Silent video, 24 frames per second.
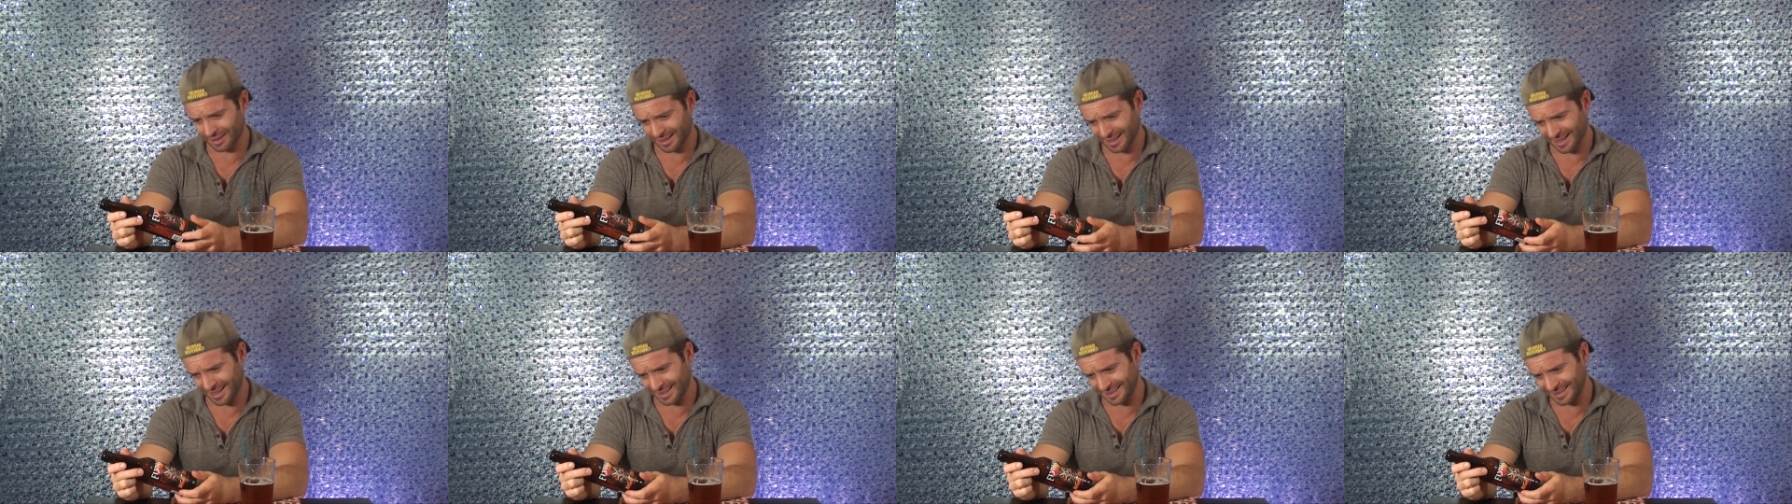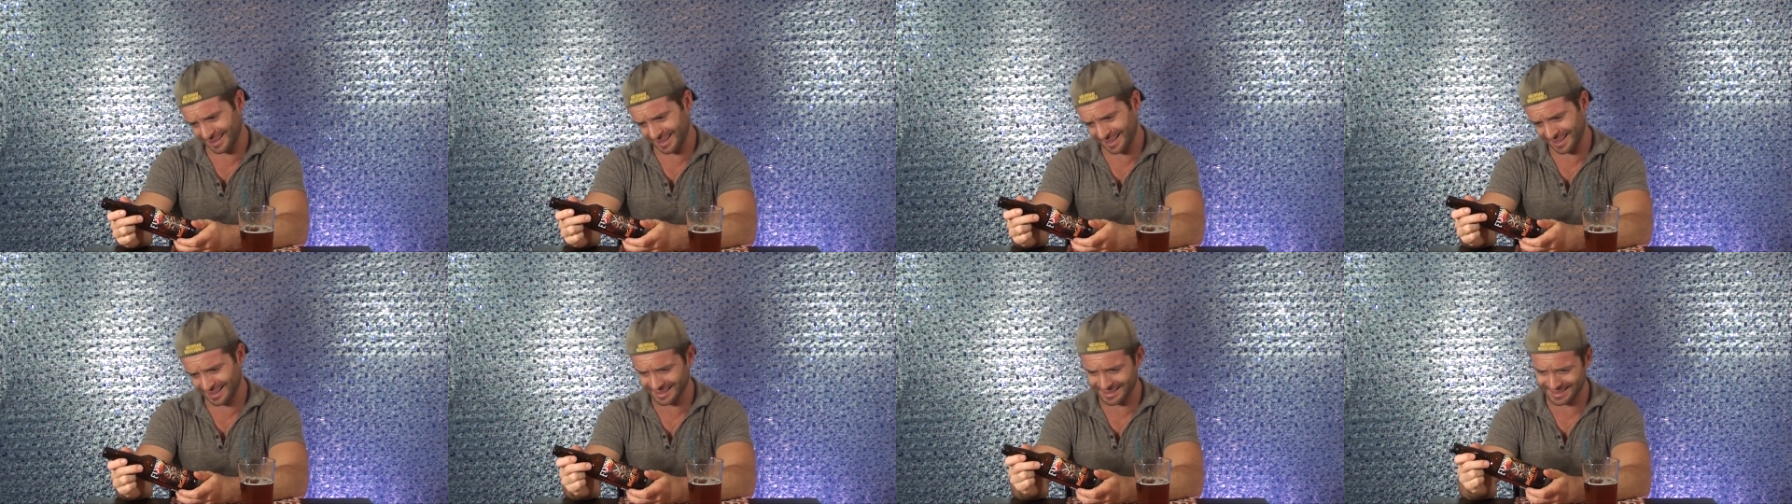
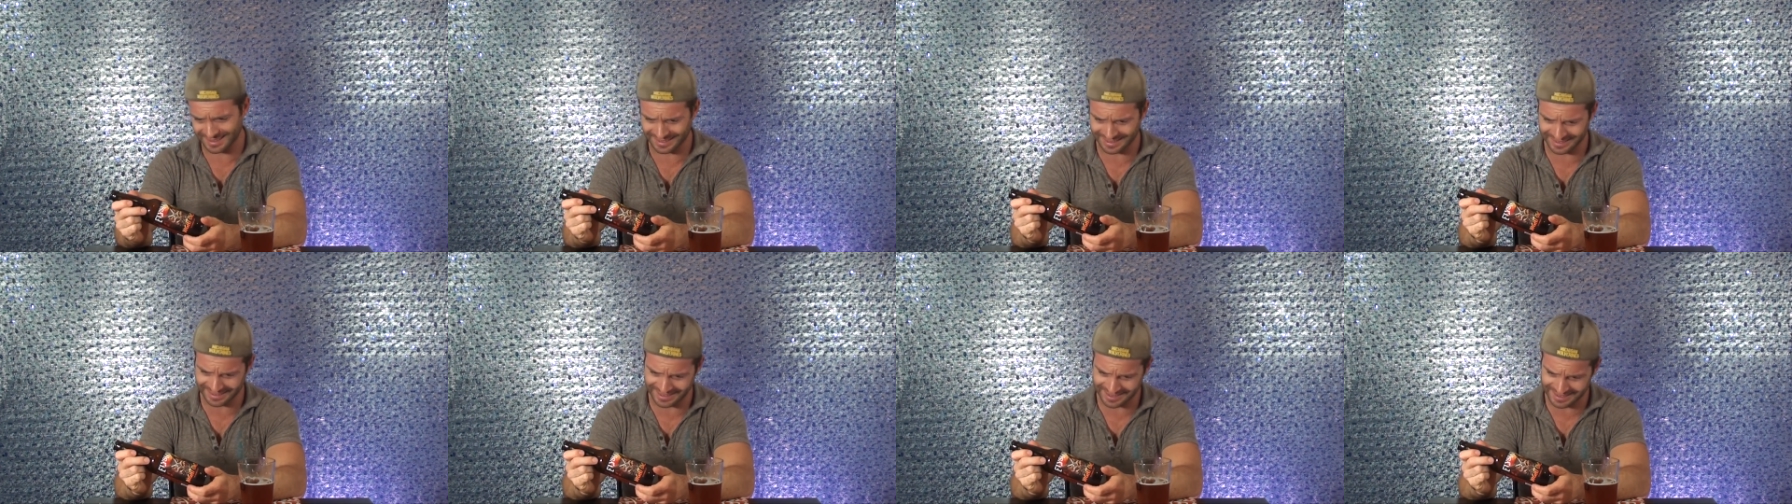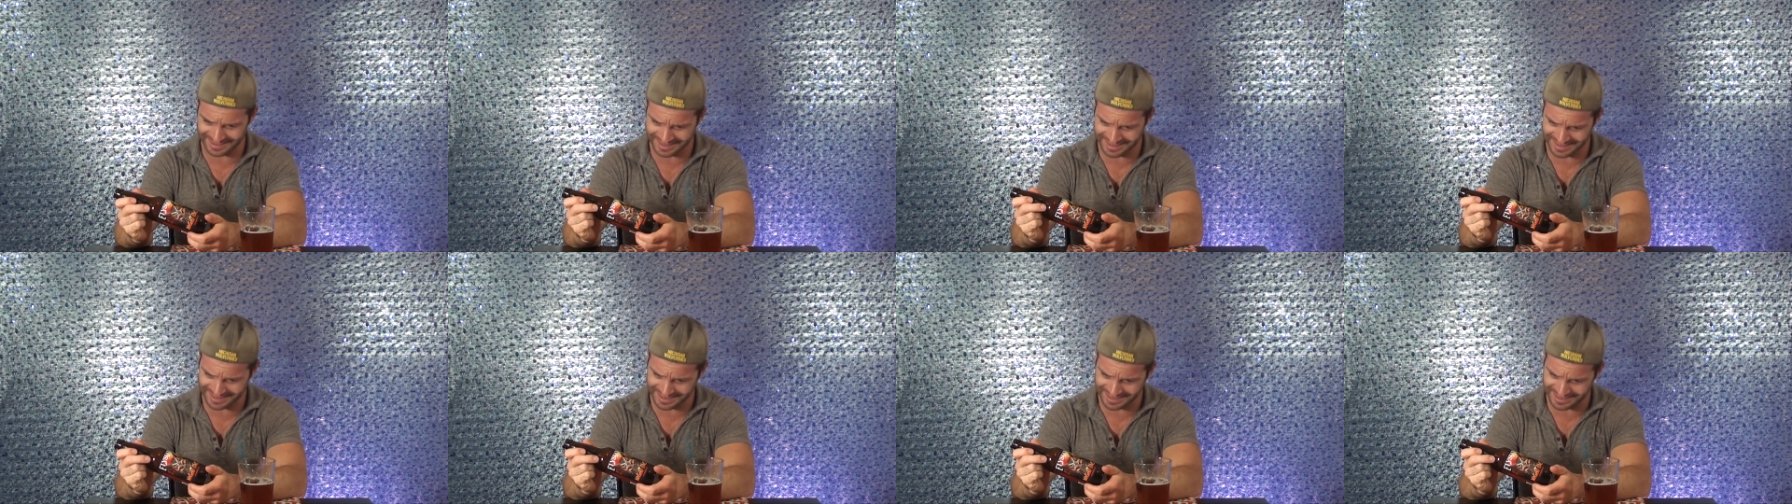content is
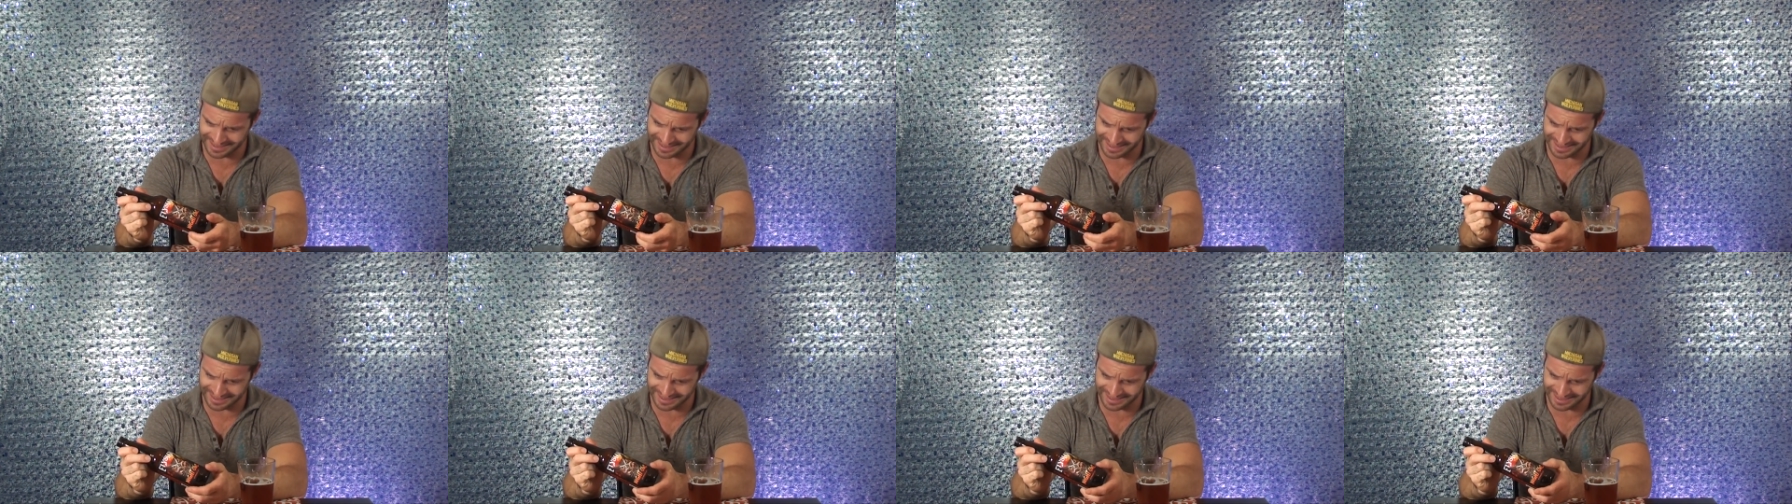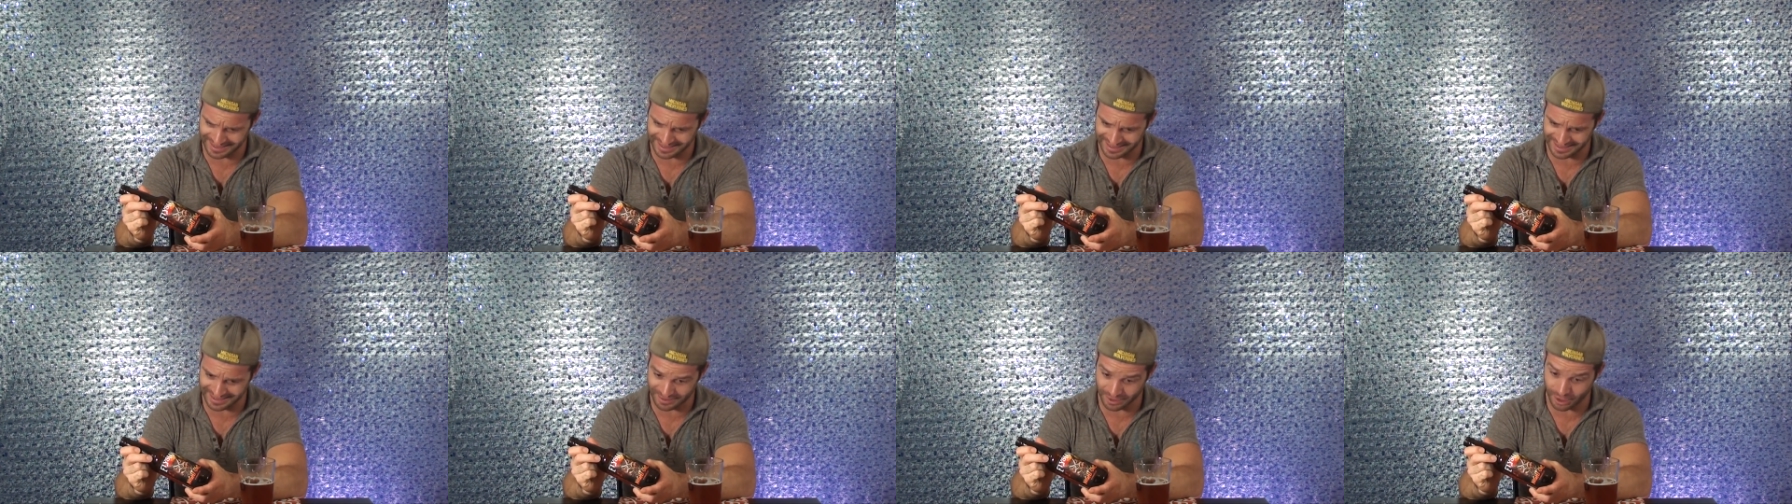
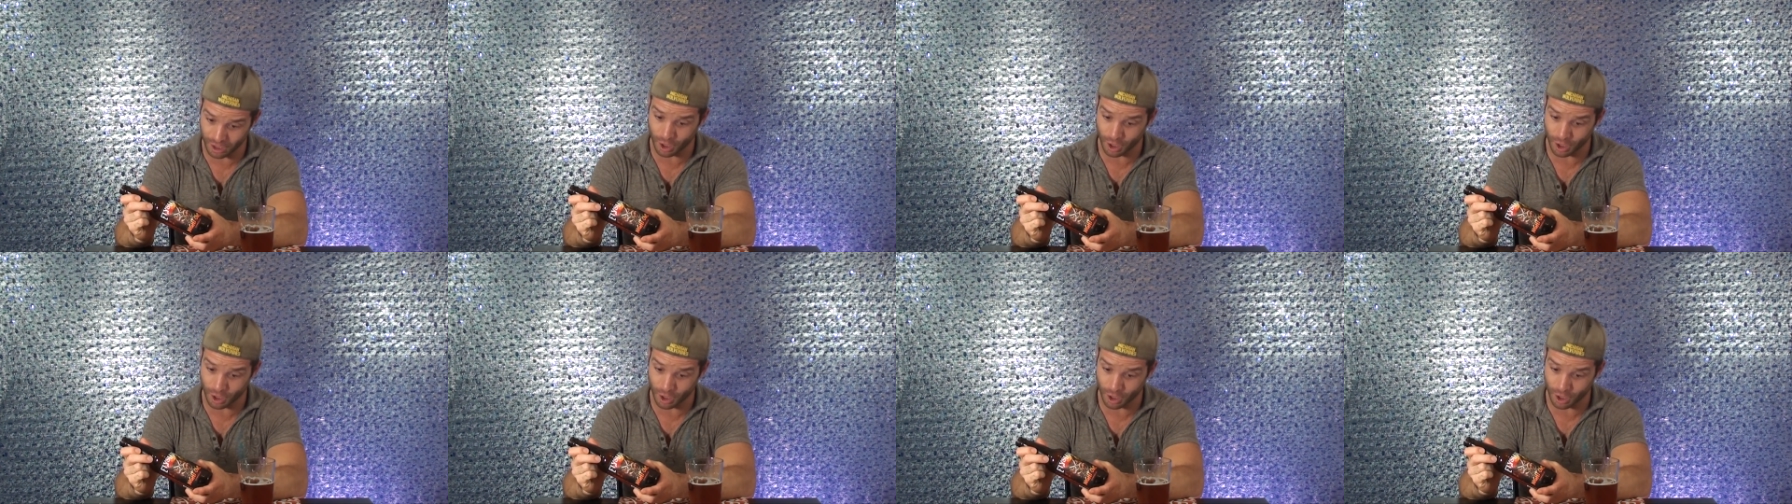listed.